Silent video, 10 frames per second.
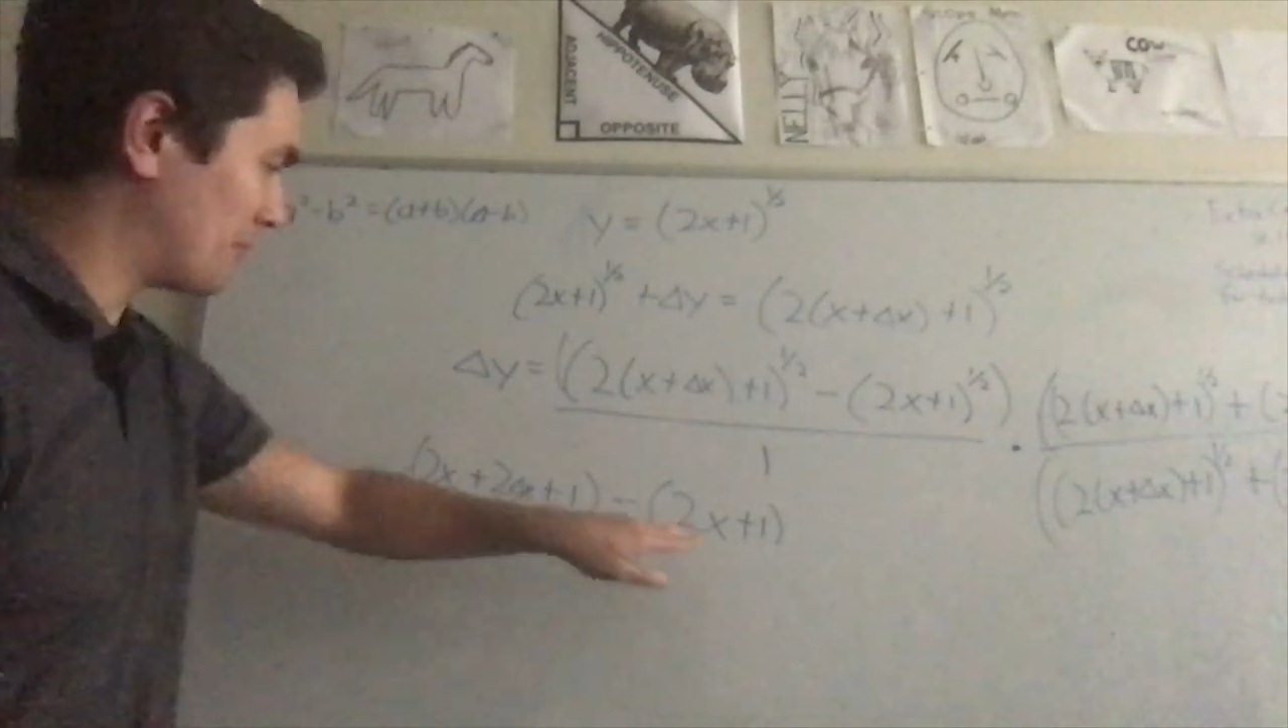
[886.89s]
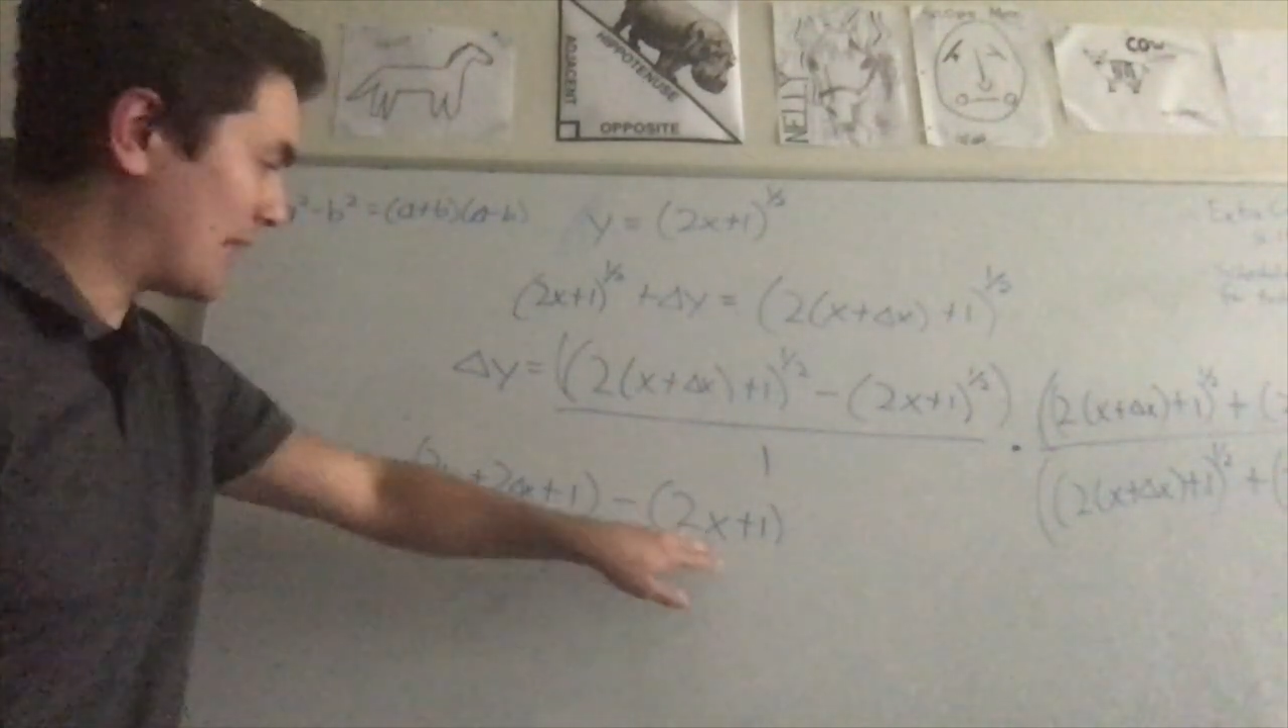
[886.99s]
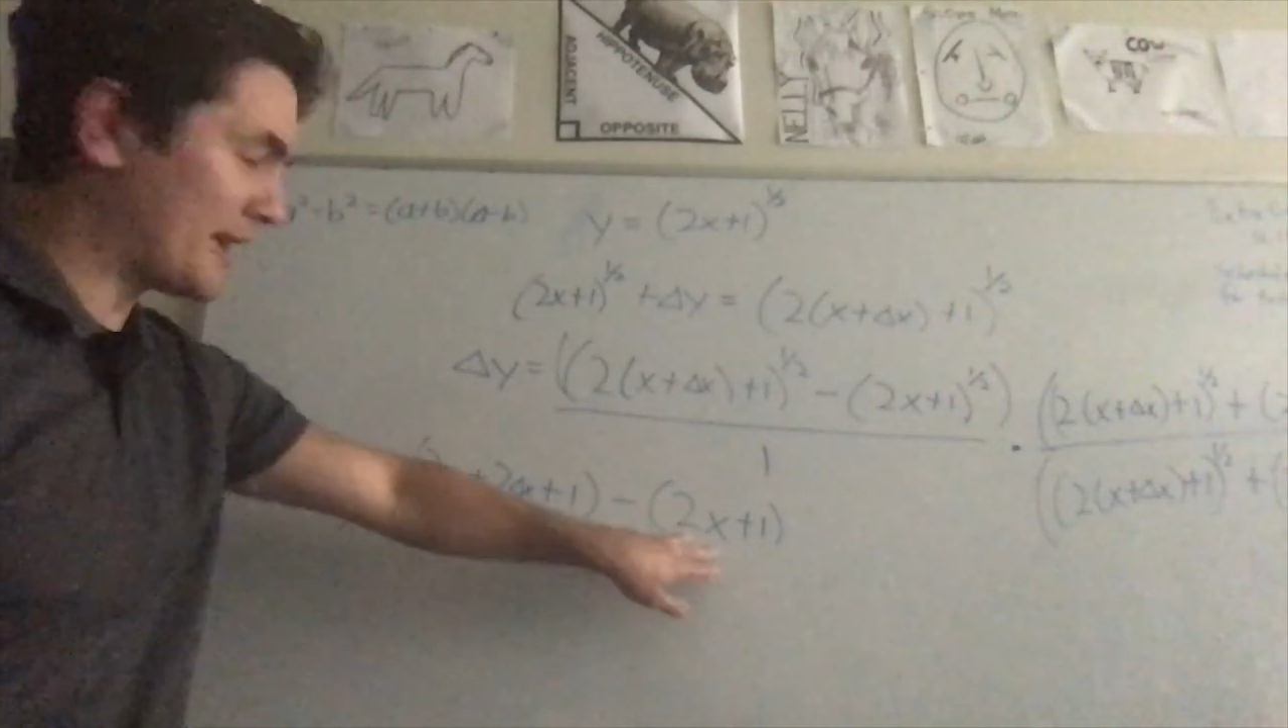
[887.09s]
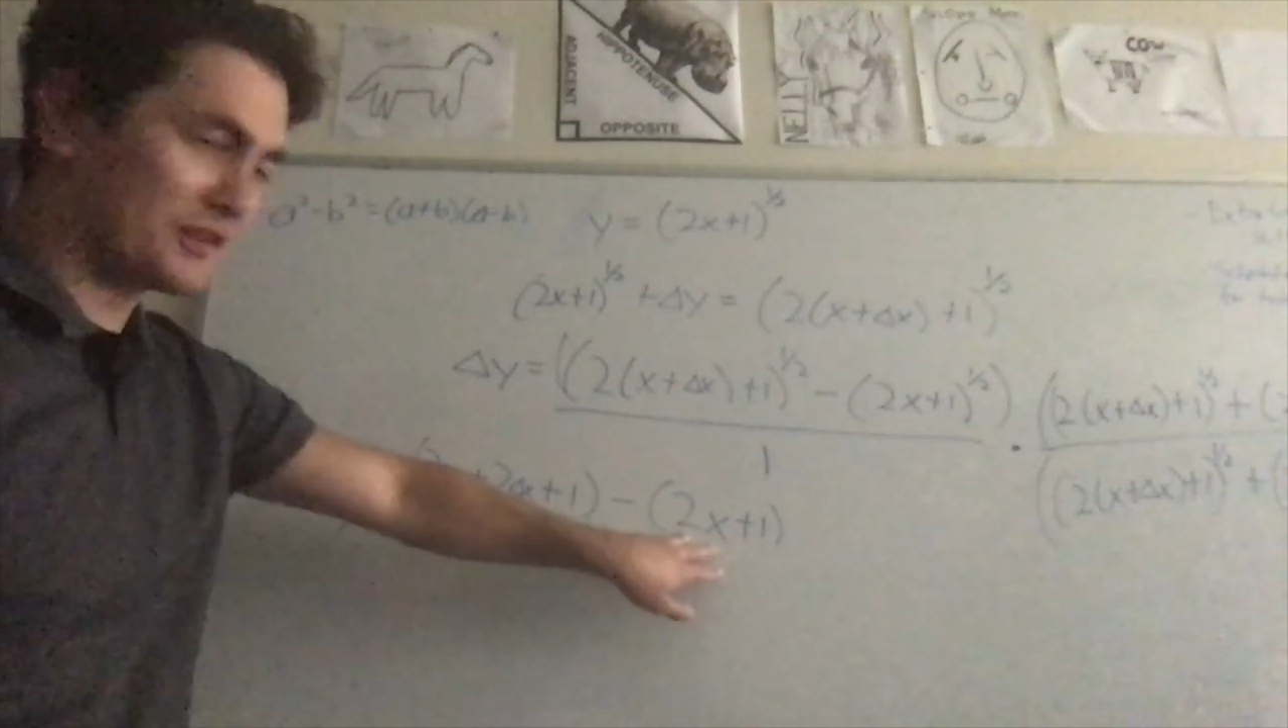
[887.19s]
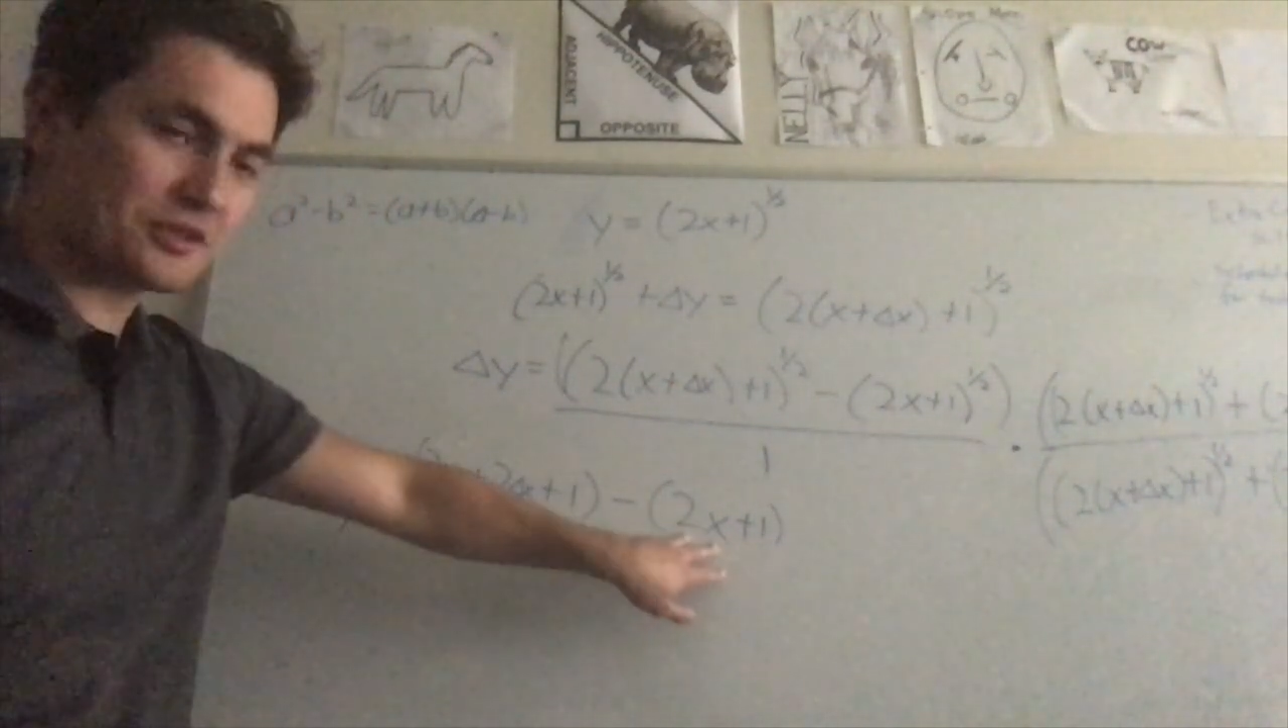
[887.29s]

minus